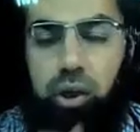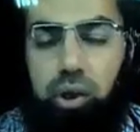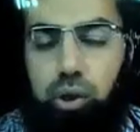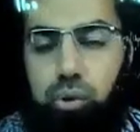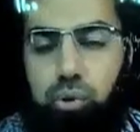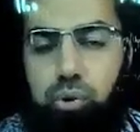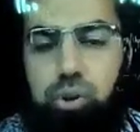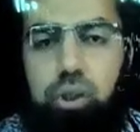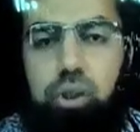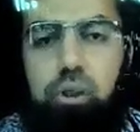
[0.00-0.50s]

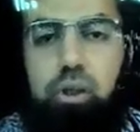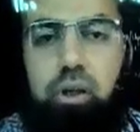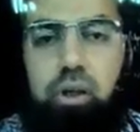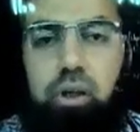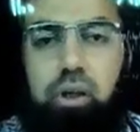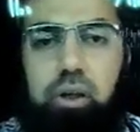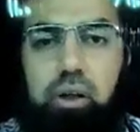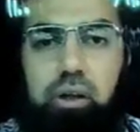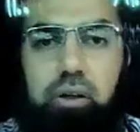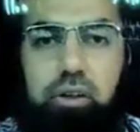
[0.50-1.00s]
using
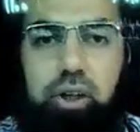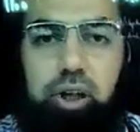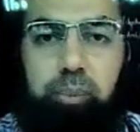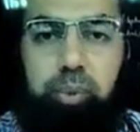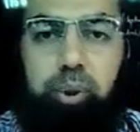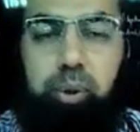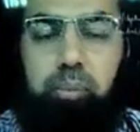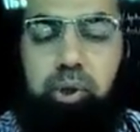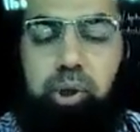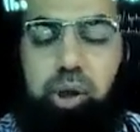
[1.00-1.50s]

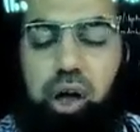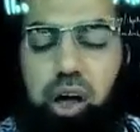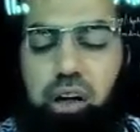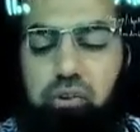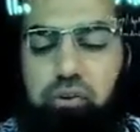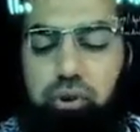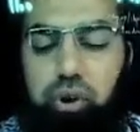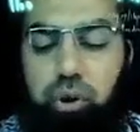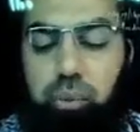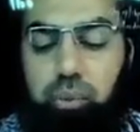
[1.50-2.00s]
step up
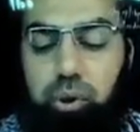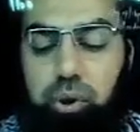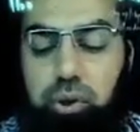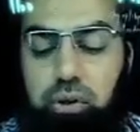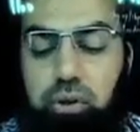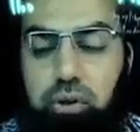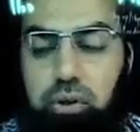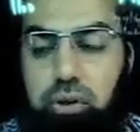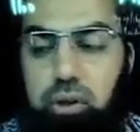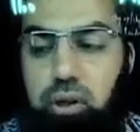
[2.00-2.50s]

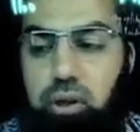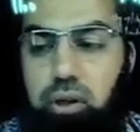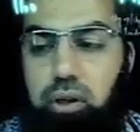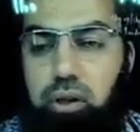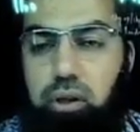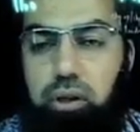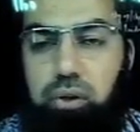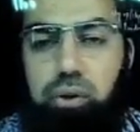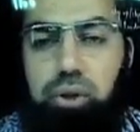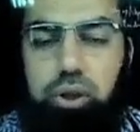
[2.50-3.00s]
transformers,
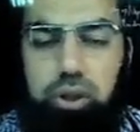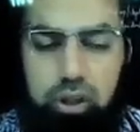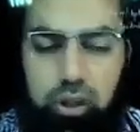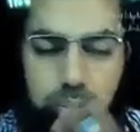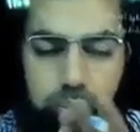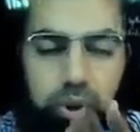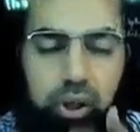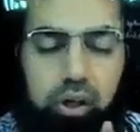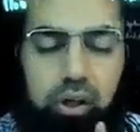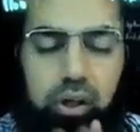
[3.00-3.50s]
using
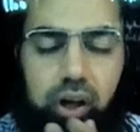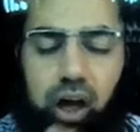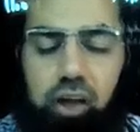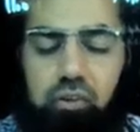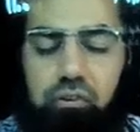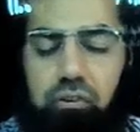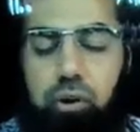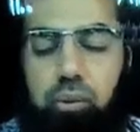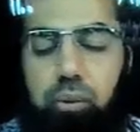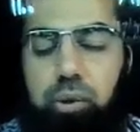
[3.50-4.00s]
simple
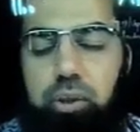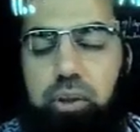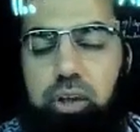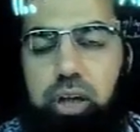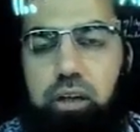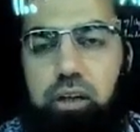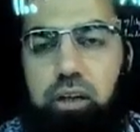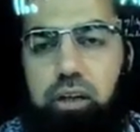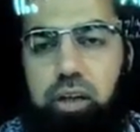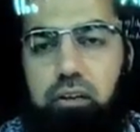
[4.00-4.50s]
transformers
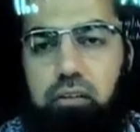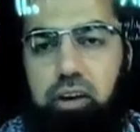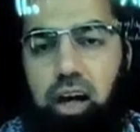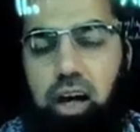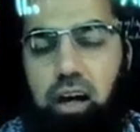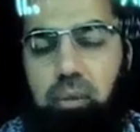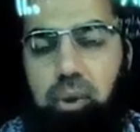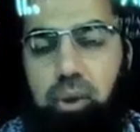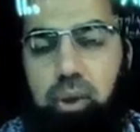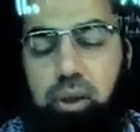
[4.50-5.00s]
that are
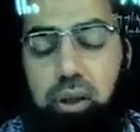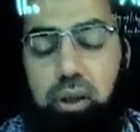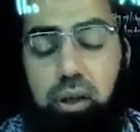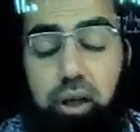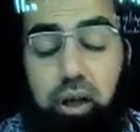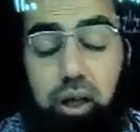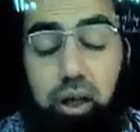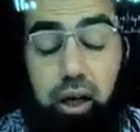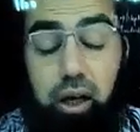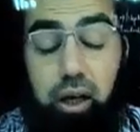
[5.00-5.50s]
available
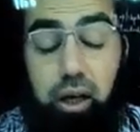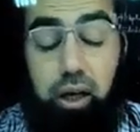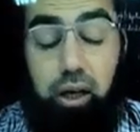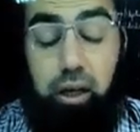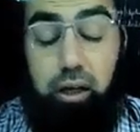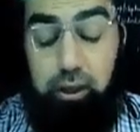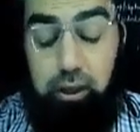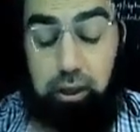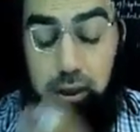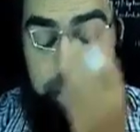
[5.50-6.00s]
at
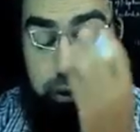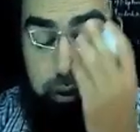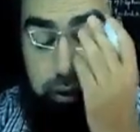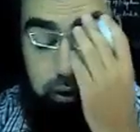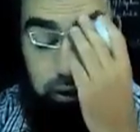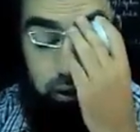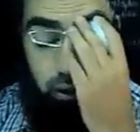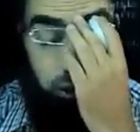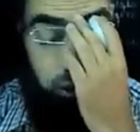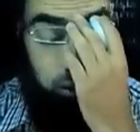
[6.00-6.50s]

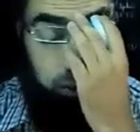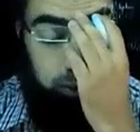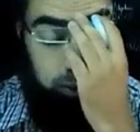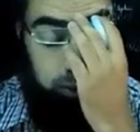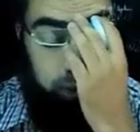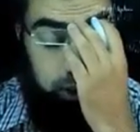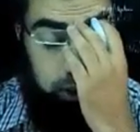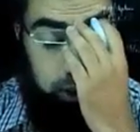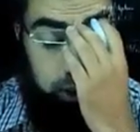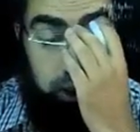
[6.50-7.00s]
home.
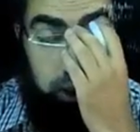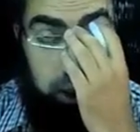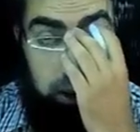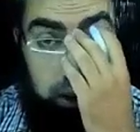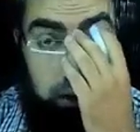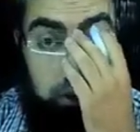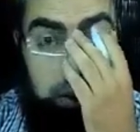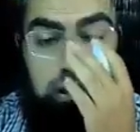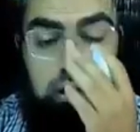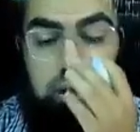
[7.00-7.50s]

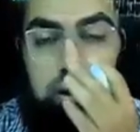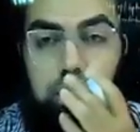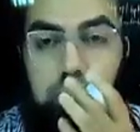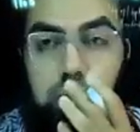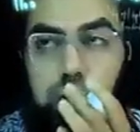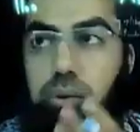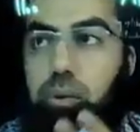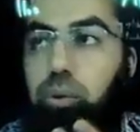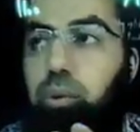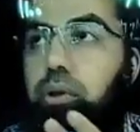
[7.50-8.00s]

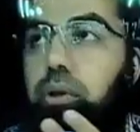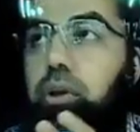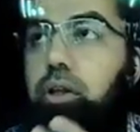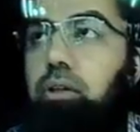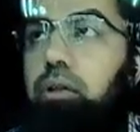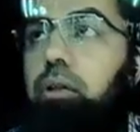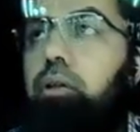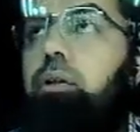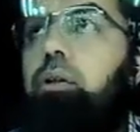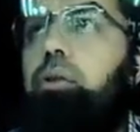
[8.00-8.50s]
So
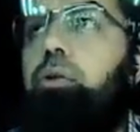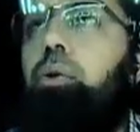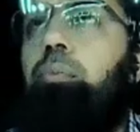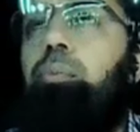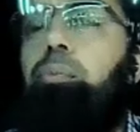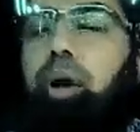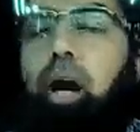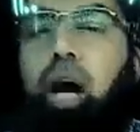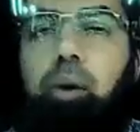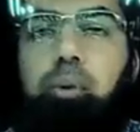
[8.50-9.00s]
this is your
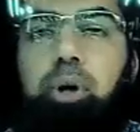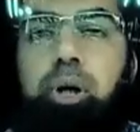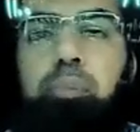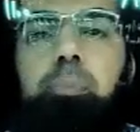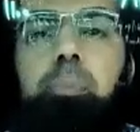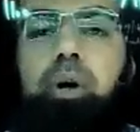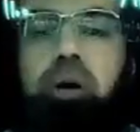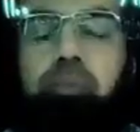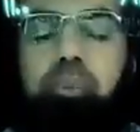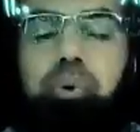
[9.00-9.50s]
primary
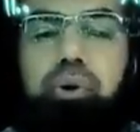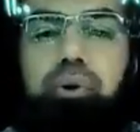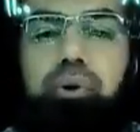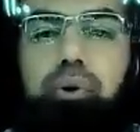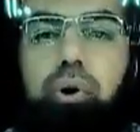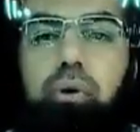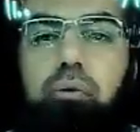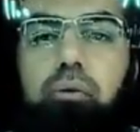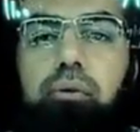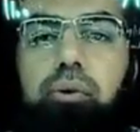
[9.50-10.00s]
purpose
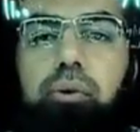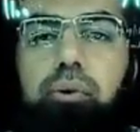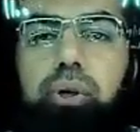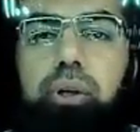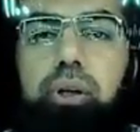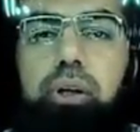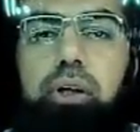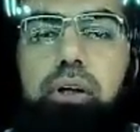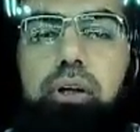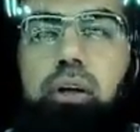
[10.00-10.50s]
of
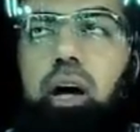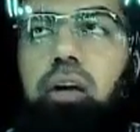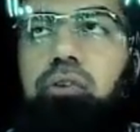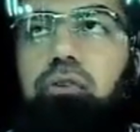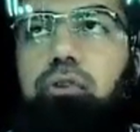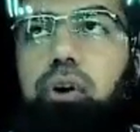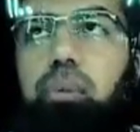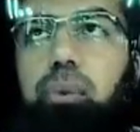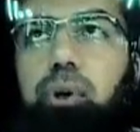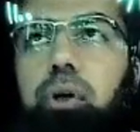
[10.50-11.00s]
using a
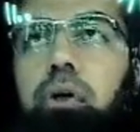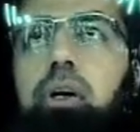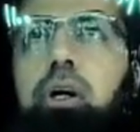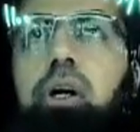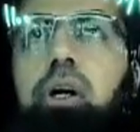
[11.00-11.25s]
transformer: